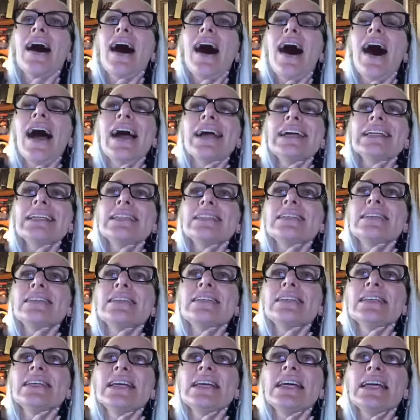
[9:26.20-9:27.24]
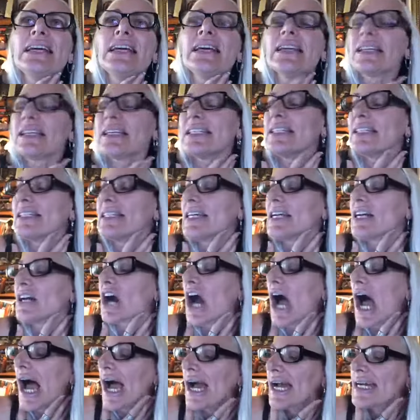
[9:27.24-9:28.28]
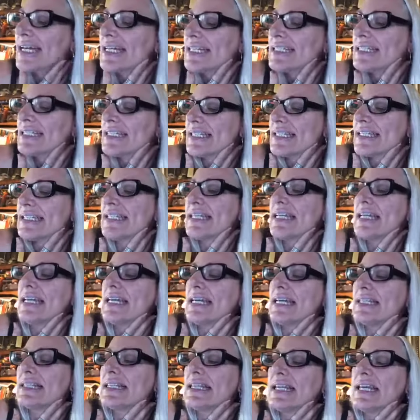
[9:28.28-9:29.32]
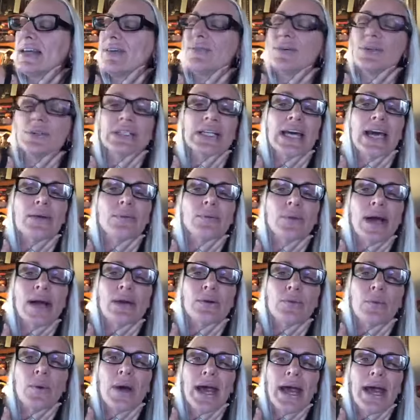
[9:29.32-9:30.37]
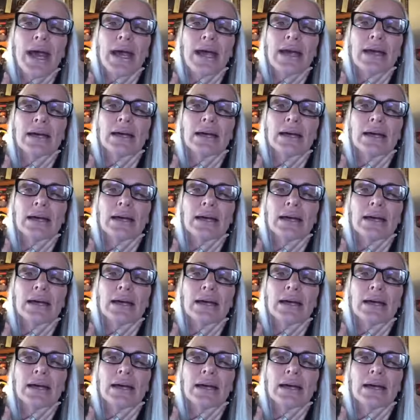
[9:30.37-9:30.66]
I didn't see, let's see here. I didn't see The Evil Dead right away.